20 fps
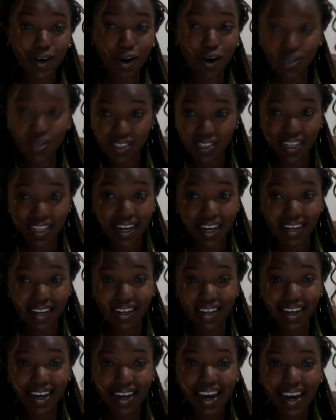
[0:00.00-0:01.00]

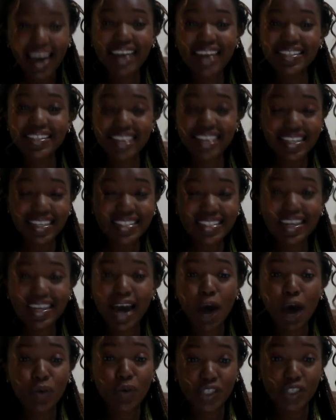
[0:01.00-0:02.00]
coastline and just see
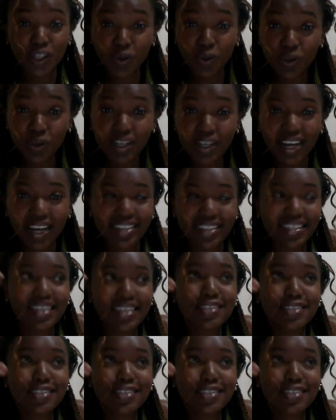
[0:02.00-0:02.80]
how it looks like.